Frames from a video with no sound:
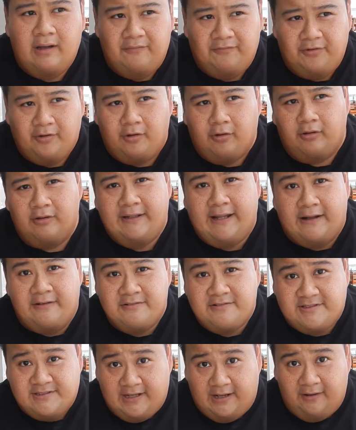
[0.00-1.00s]
If you go
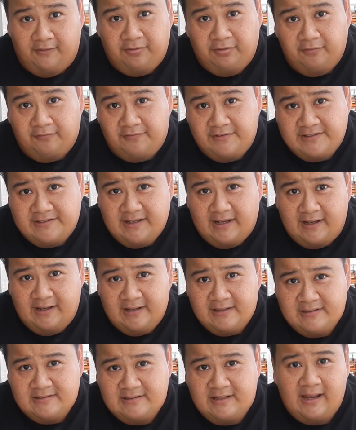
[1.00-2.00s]
down south to
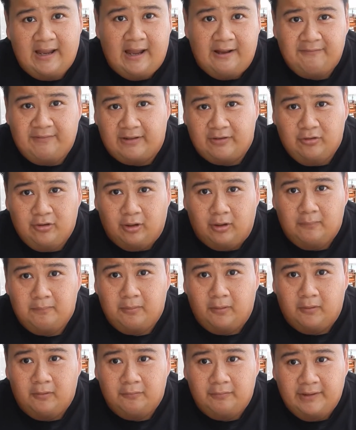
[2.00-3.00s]
Visayas, they have
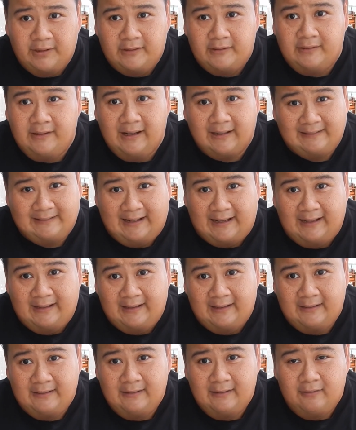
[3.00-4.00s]
adobo with gata
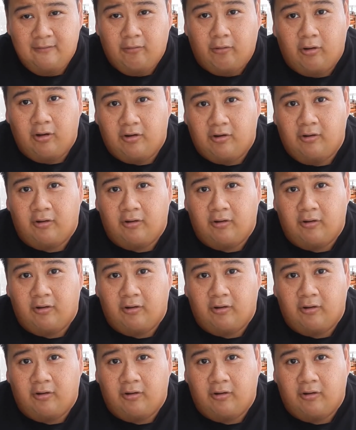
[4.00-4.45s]
or